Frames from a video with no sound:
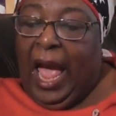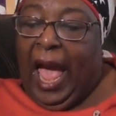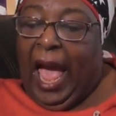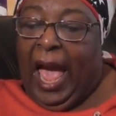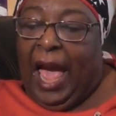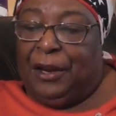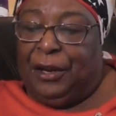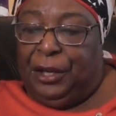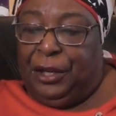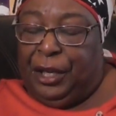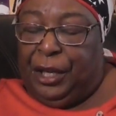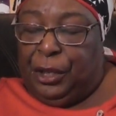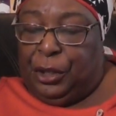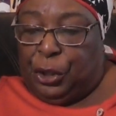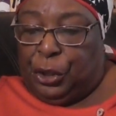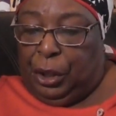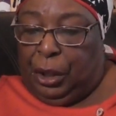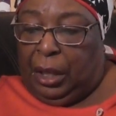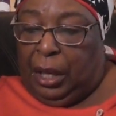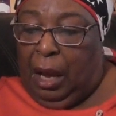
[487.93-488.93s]
adding it
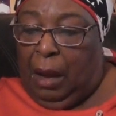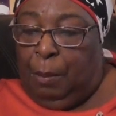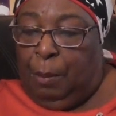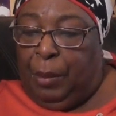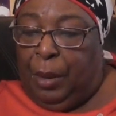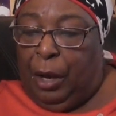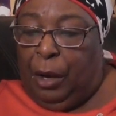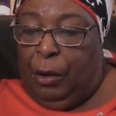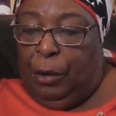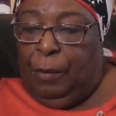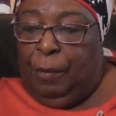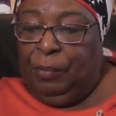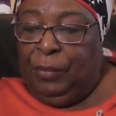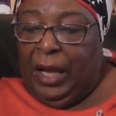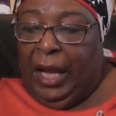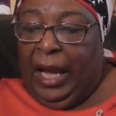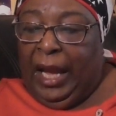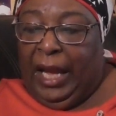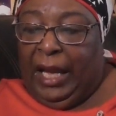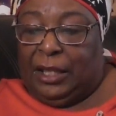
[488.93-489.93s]
to gumbo,
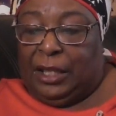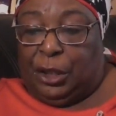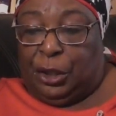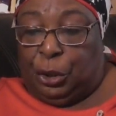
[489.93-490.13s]
as